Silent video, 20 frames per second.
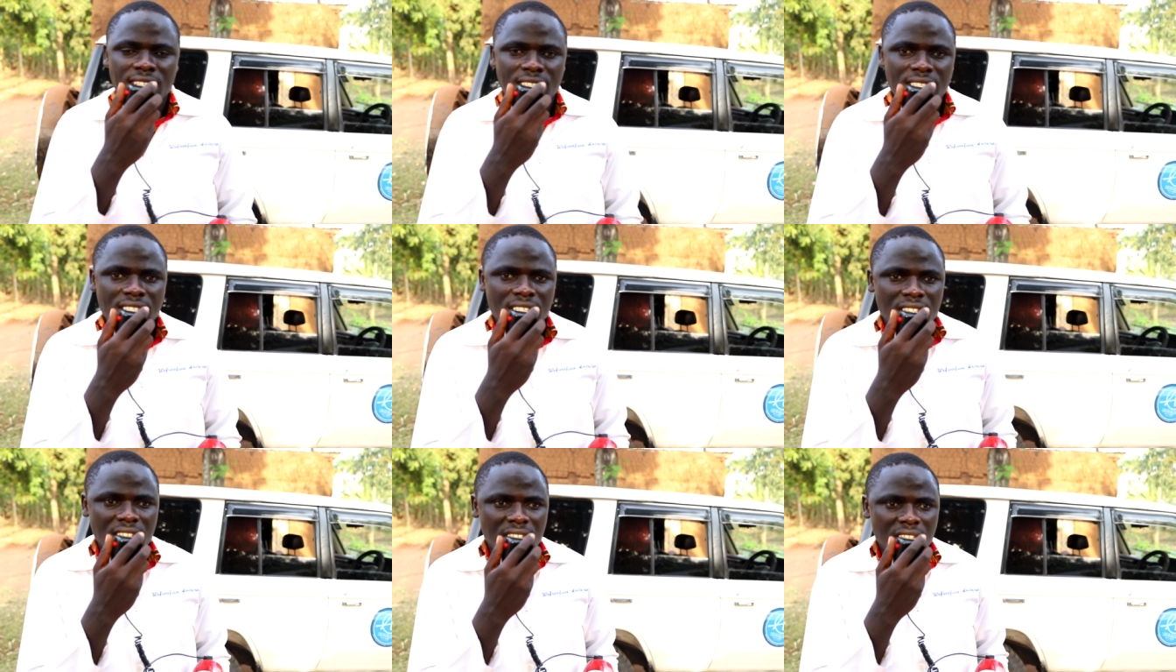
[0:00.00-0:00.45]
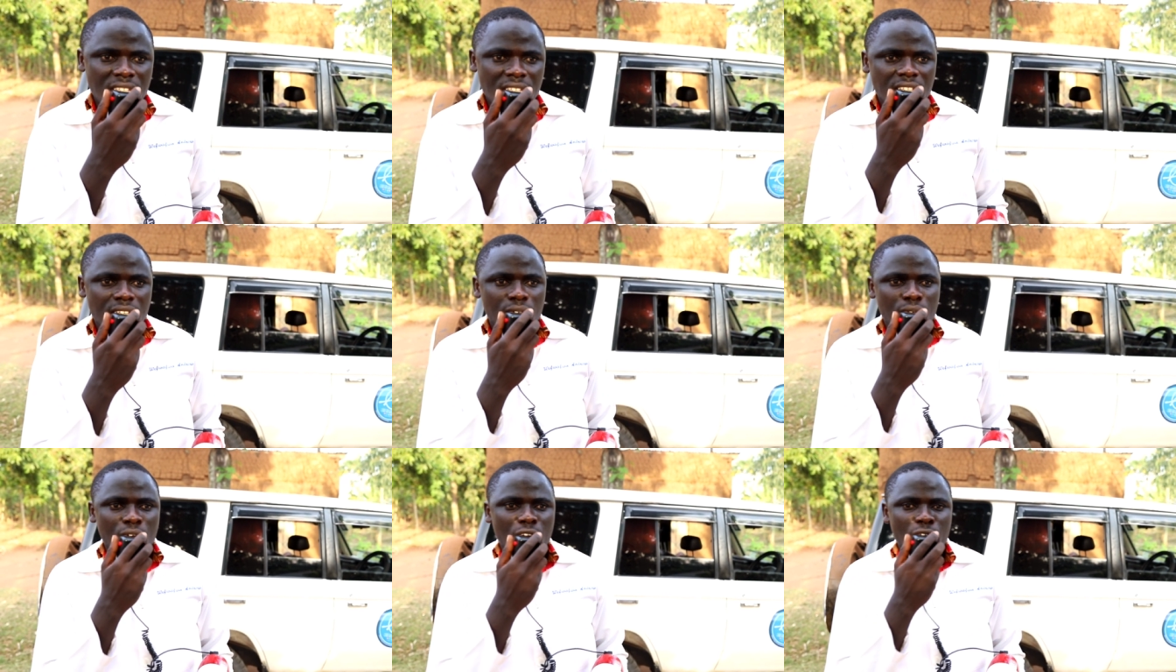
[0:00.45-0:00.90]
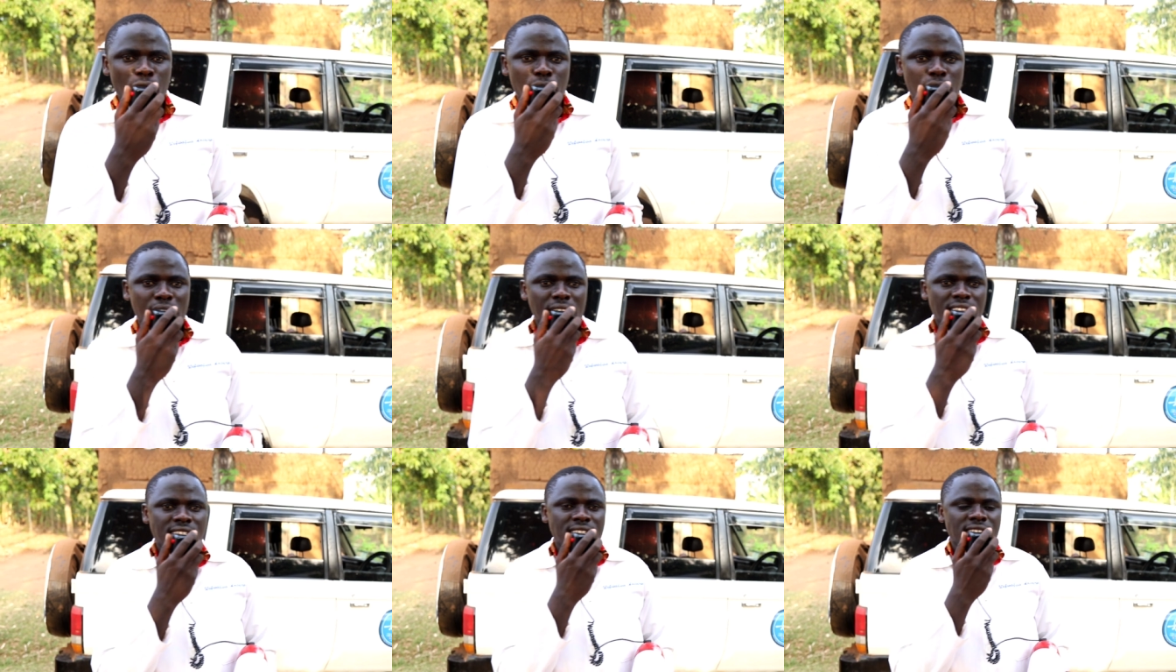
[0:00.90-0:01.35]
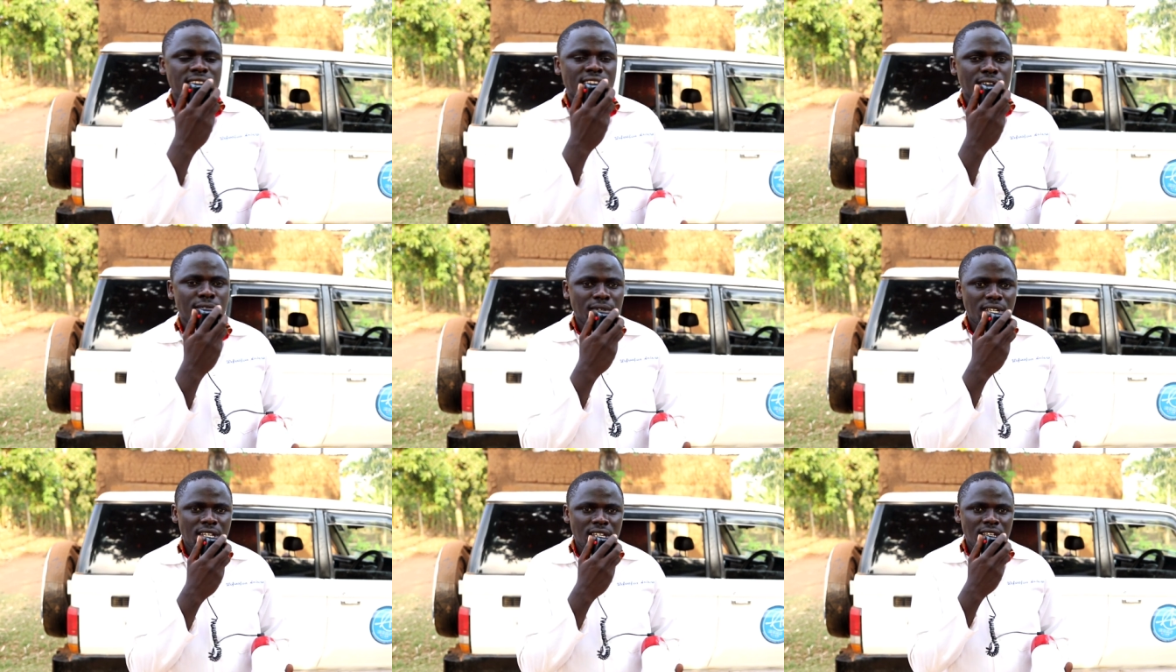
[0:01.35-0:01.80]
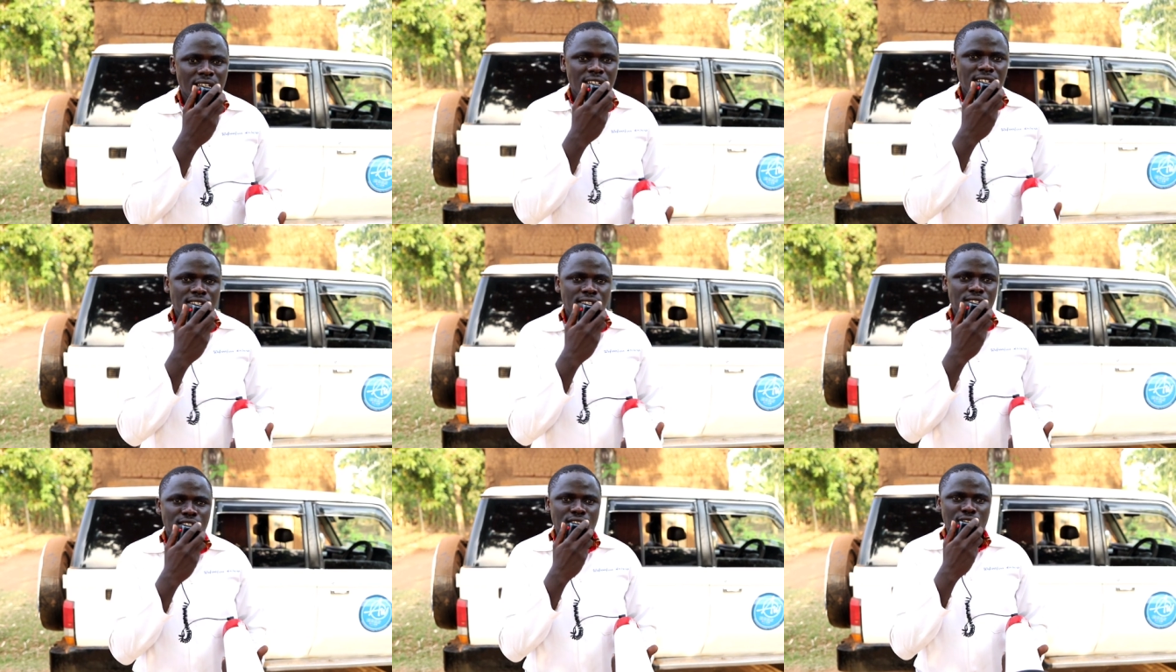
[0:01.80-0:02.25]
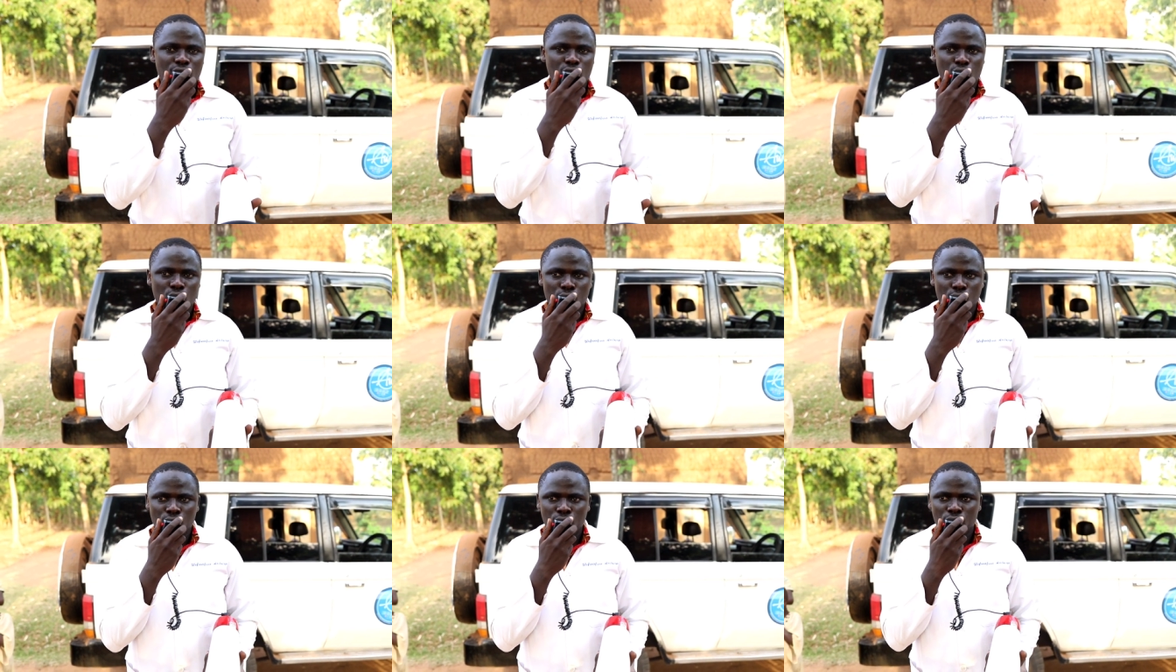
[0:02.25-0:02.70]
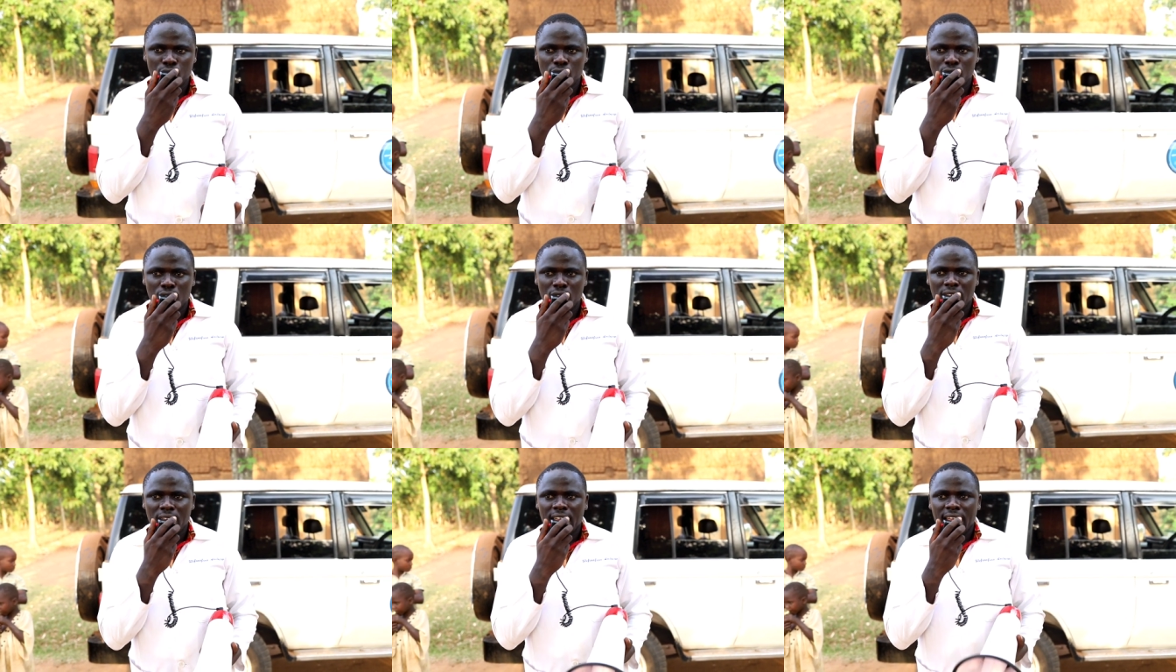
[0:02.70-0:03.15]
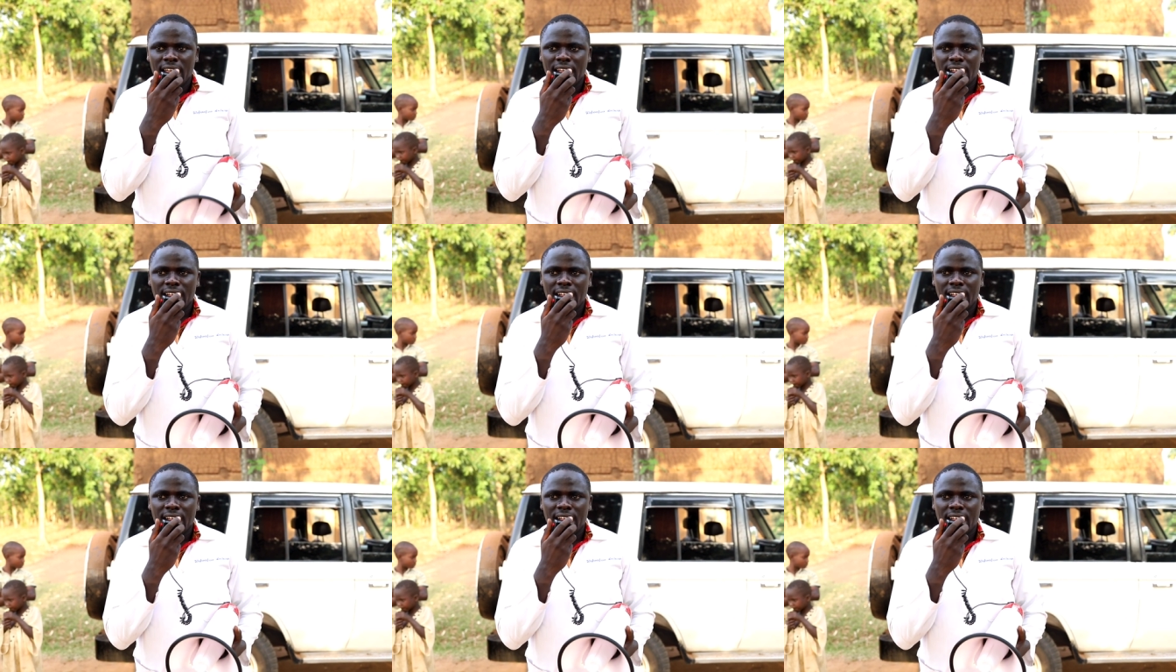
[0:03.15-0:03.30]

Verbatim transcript: and that they will try to bring the burden,